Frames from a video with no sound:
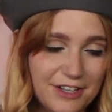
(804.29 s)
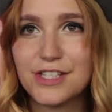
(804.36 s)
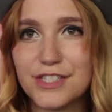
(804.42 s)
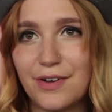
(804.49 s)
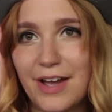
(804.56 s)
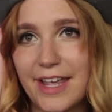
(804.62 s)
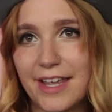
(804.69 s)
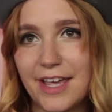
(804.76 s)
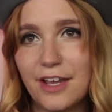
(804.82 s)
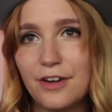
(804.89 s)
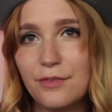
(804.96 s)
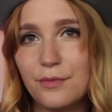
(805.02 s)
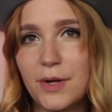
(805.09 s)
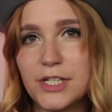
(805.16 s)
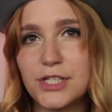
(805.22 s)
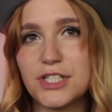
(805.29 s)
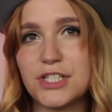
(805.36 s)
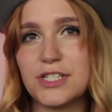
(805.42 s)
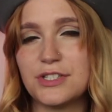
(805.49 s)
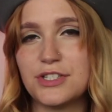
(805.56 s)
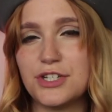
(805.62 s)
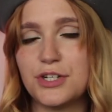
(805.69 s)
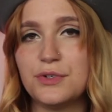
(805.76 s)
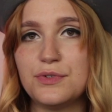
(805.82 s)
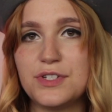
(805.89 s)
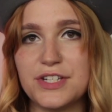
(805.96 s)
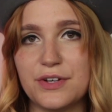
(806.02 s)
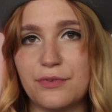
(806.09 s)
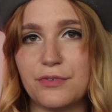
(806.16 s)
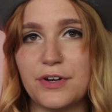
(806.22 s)
So I kind of went two
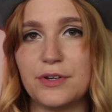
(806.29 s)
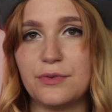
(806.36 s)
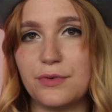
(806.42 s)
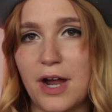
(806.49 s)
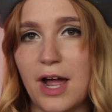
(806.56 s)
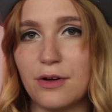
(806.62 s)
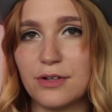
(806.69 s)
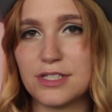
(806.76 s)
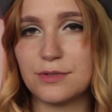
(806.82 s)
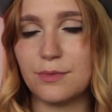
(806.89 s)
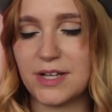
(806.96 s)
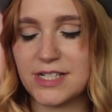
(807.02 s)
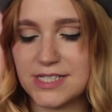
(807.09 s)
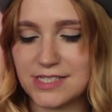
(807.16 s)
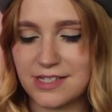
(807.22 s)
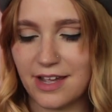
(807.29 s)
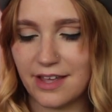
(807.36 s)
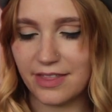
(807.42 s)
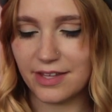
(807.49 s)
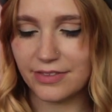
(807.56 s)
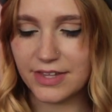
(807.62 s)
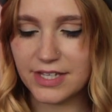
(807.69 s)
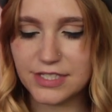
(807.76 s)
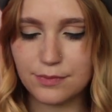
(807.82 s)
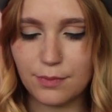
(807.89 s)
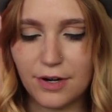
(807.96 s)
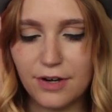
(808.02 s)
different routes when styling this.